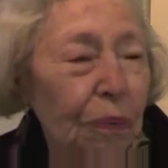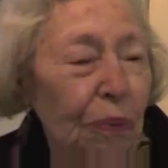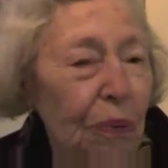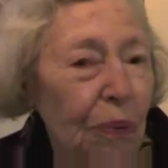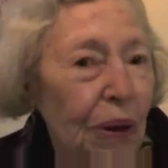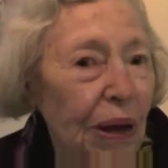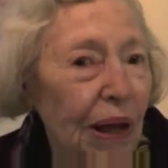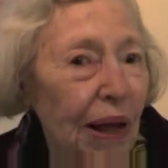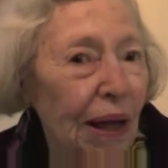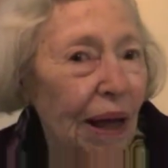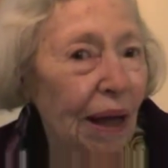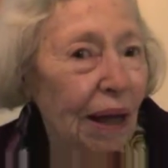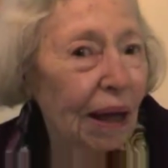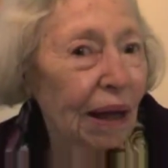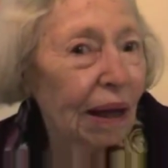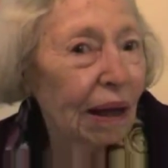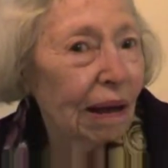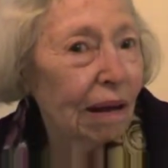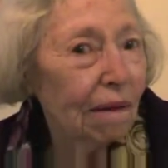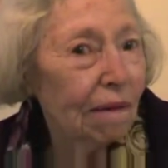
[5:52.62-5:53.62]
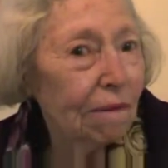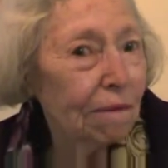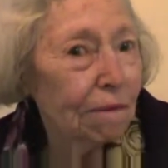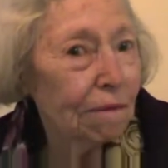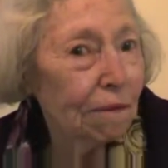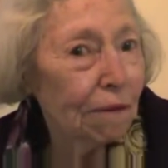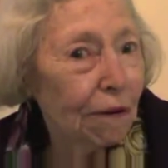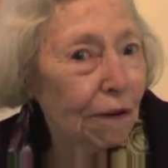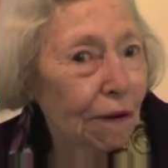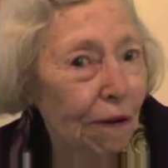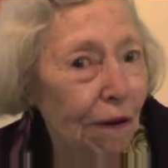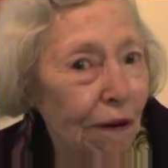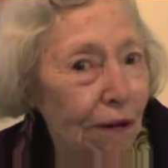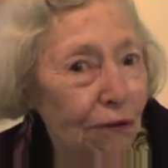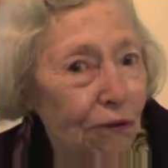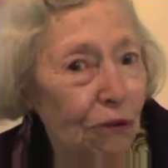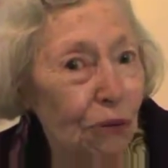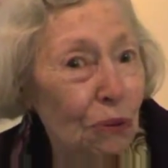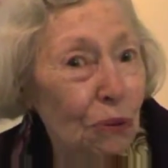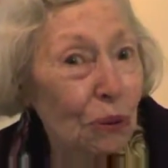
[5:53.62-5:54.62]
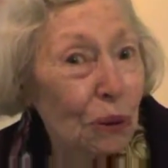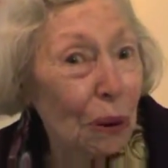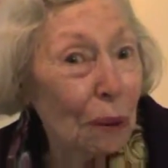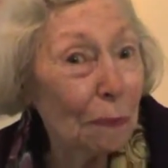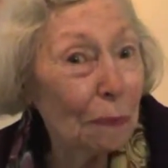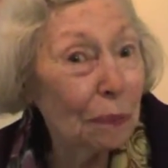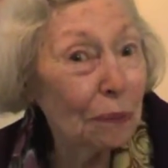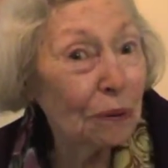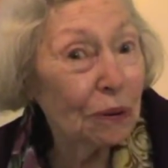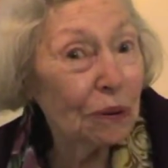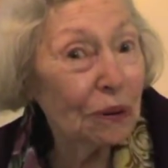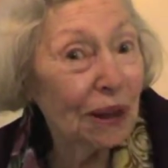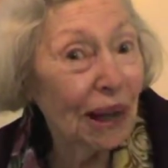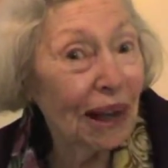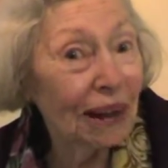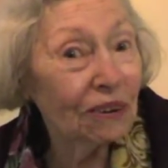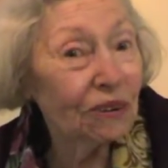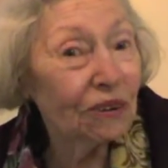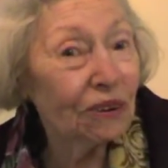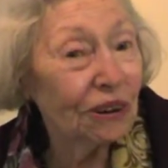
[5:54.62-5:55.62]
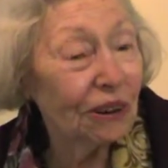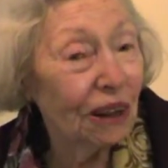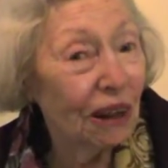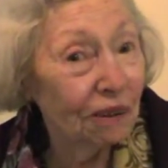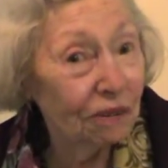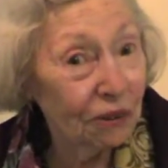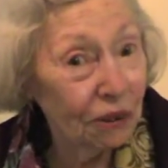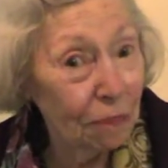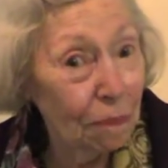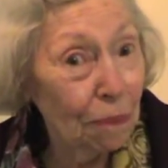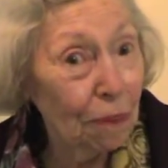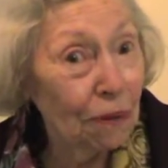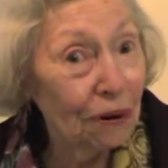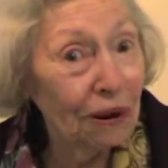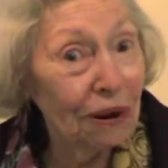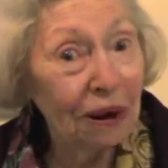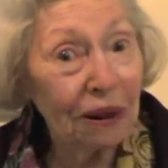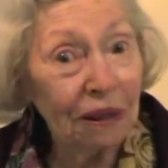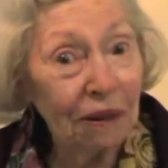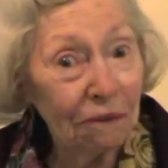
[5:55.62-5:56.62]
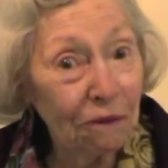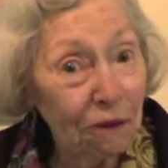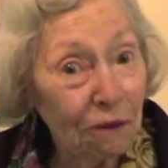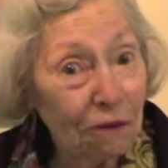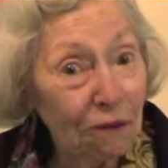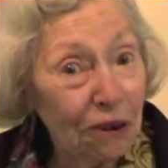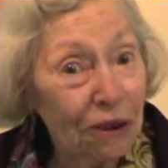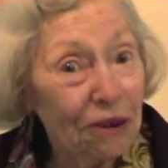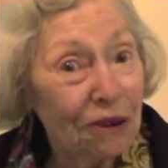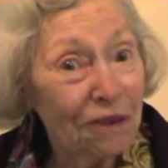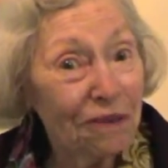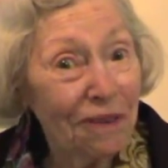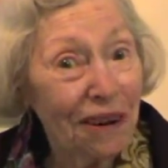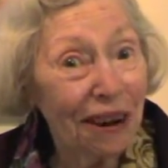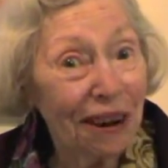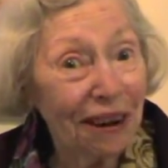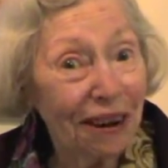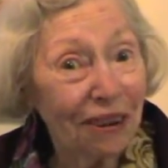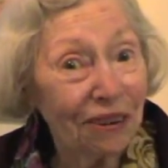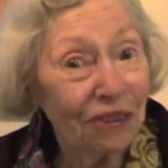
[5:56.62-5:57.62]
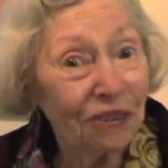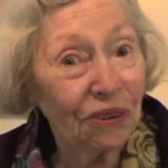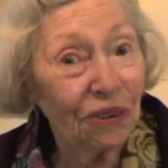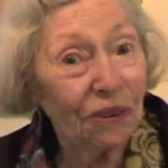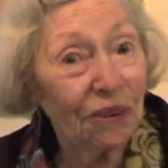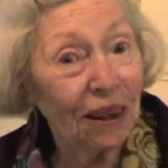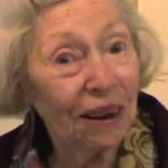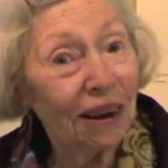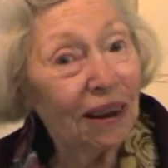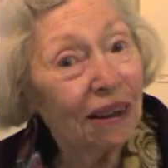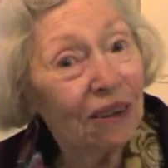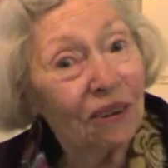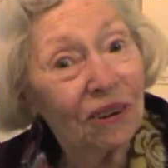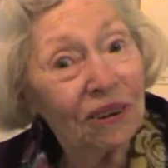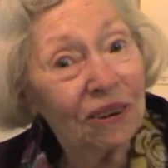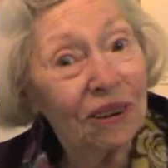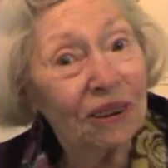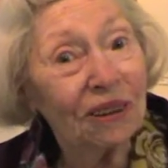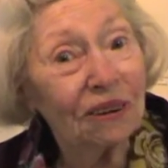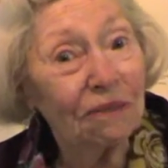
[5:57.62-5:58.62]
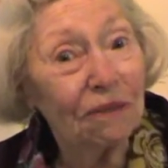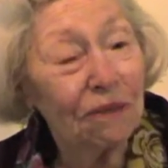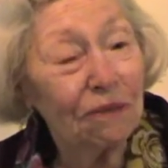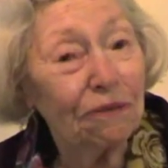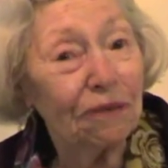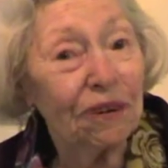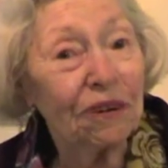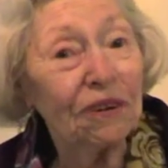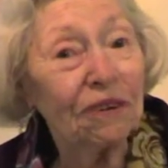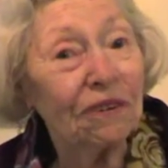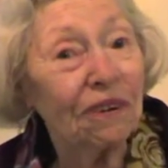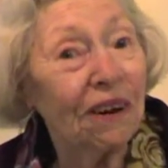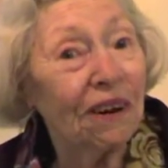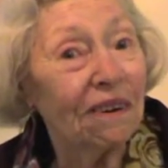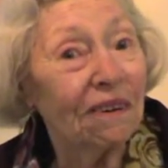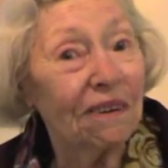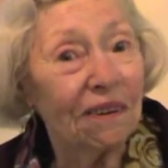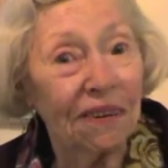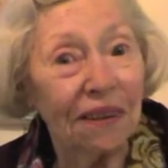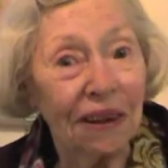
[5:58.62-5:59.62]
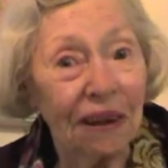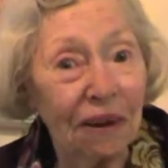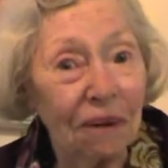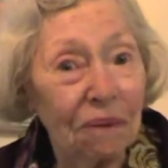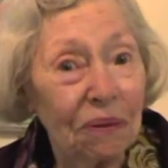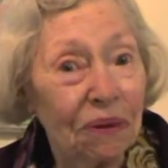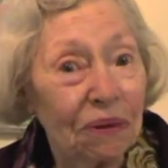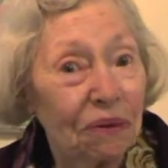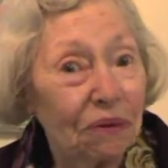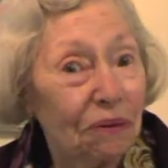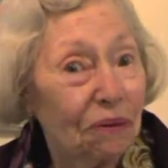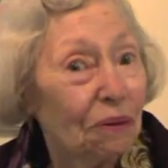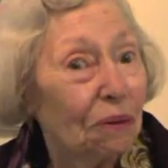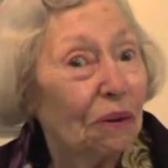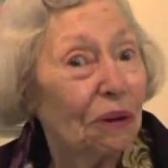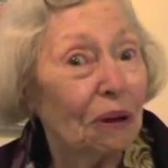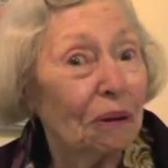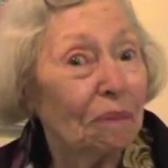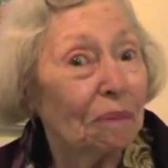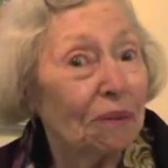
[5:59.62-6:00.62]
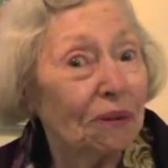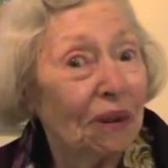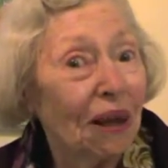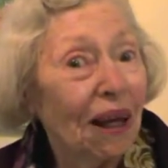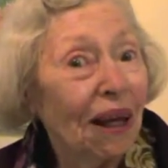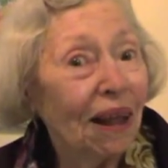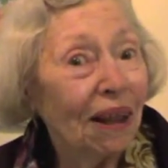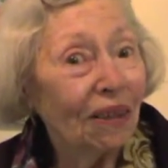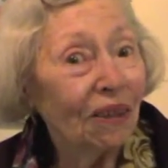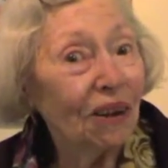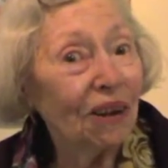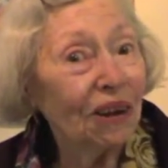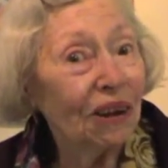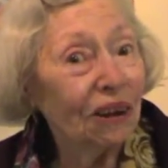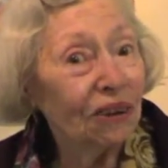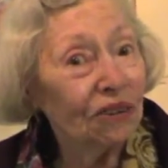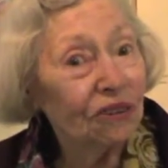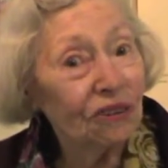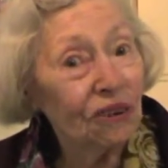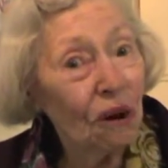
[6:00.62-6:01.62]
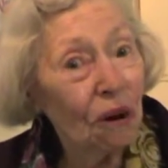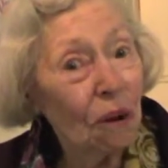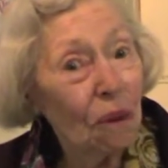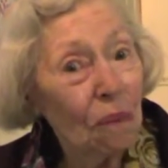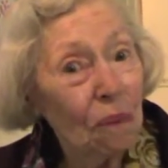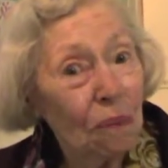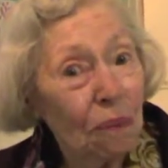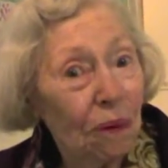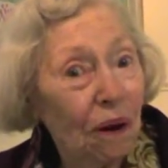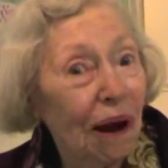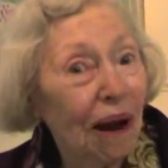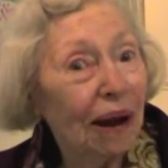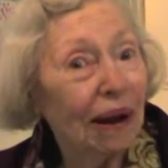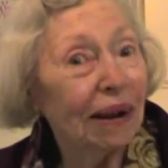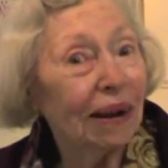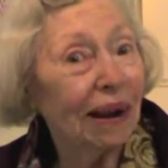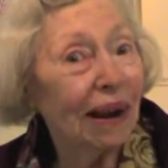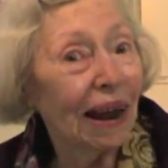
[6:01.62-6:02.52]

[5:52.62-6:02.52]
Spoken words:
bouquet of tulips, and she loved to put it in the refrigerator. So then I looked in the refrigerator, and there were the tulips, looking so bright